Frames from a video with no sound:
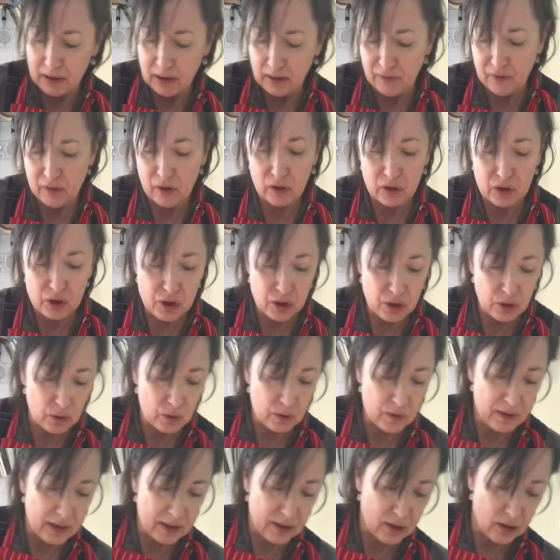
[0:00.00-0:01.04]
If you've got
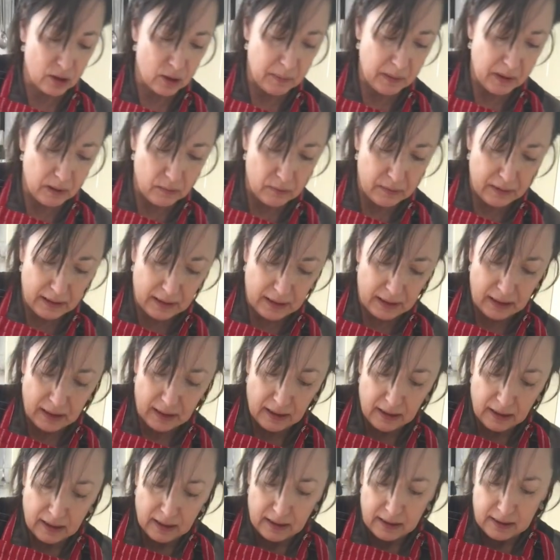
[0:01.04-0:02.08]
children, that's got to be a really
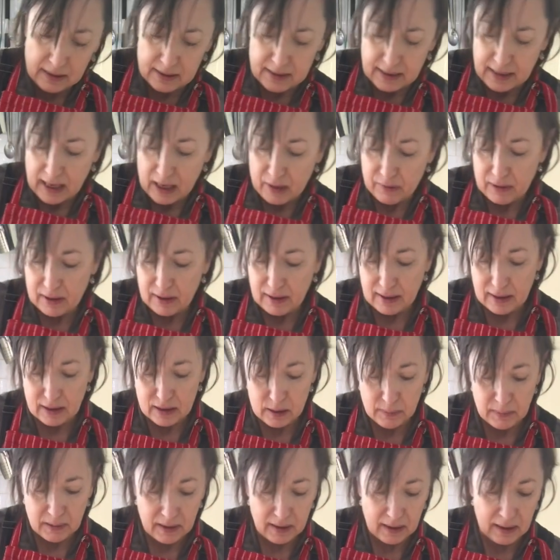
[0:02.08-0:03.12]
scary thing
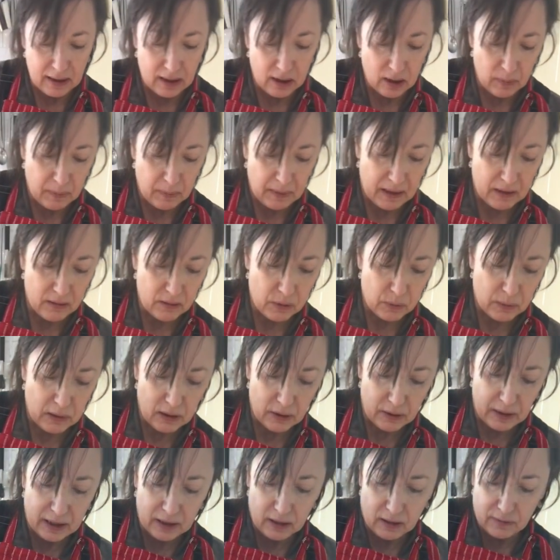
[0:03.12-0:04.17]
to be thinking about as well,
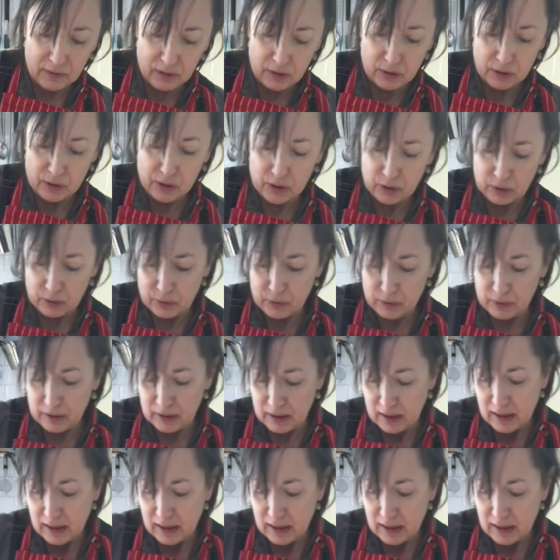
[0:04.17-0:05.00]
looking after your children.